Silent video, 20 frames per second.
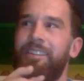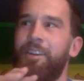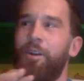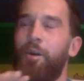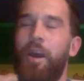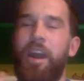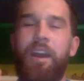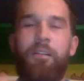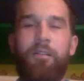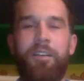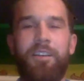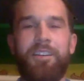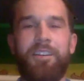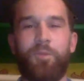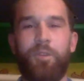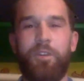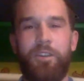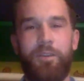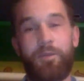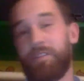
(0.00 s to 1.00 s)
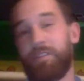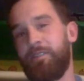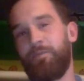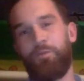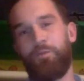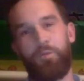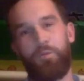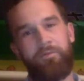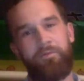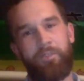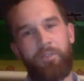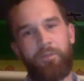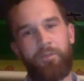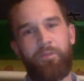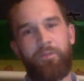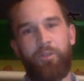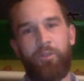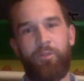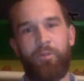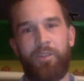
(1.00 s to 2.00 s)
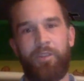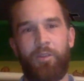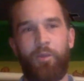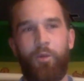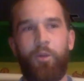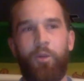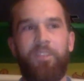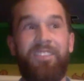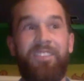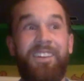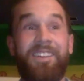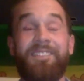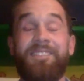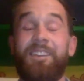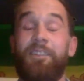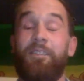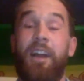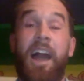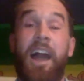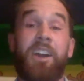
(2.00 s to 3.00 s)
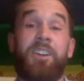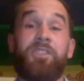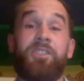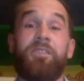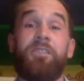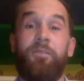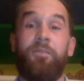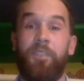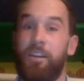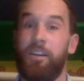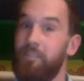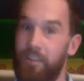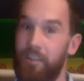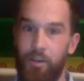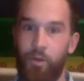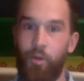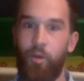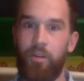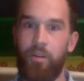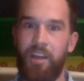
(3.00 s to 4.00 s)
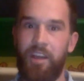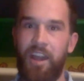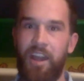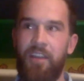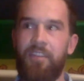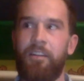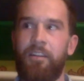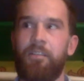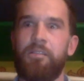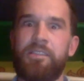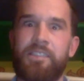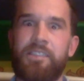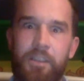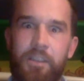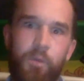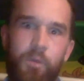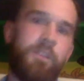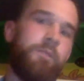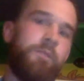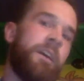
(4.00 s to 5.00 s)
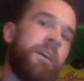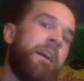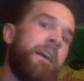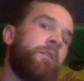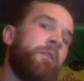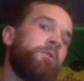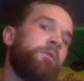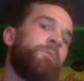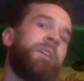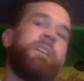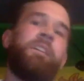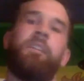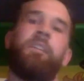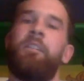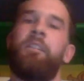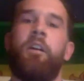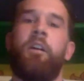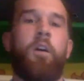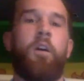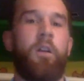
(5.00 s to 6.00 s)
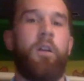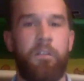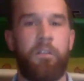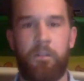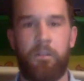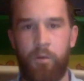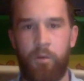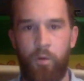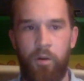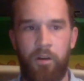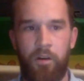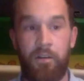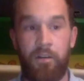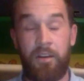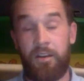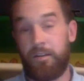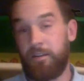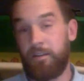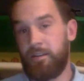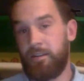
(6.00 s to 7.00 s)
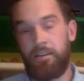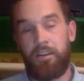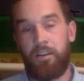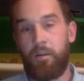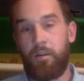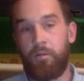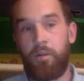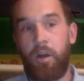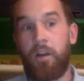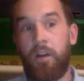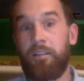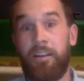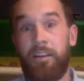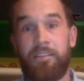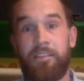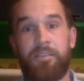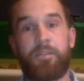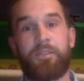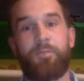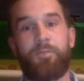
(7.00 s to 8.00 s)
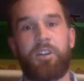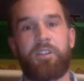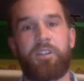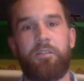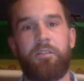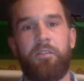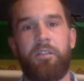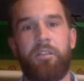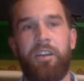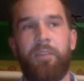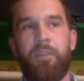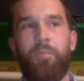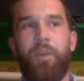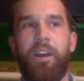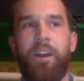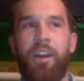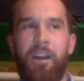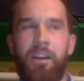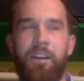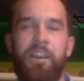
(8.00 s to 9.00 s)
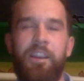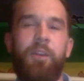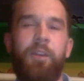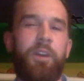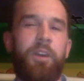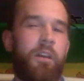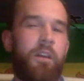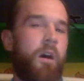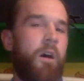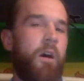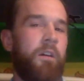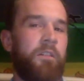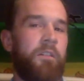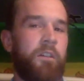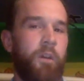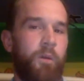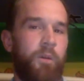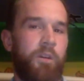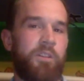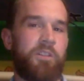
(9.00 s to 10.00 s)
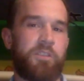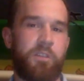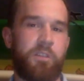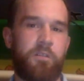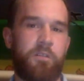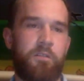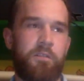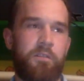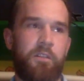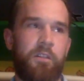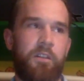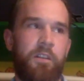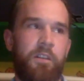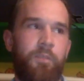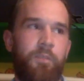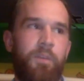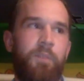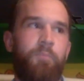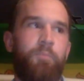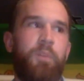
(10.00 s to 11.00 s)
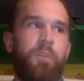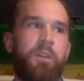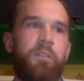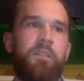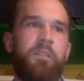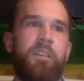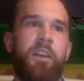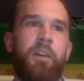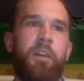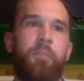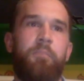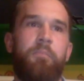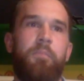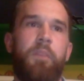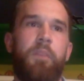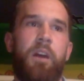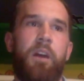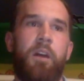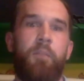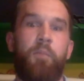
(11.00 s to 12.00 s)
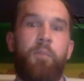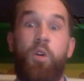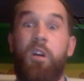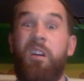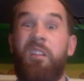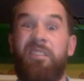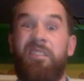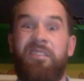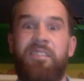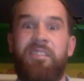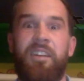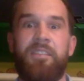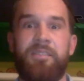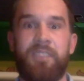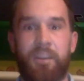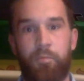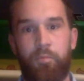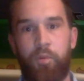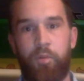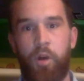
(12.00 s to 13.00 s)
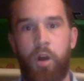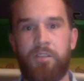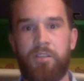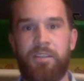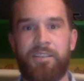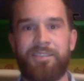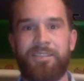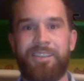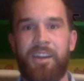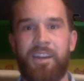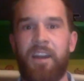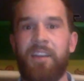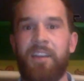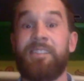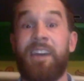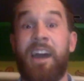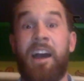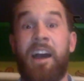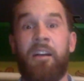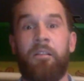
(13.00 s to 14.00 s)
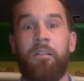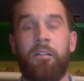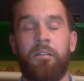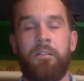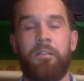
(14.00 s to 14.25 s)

you know, areas where you see room for improvement, or things that are actually affecting your day that are slowing you down or making it harder, or, you know, not leading to as much learning. And by kind of keeping an ongoing journal, you're going to be building up more authentic projects to kind of tackle.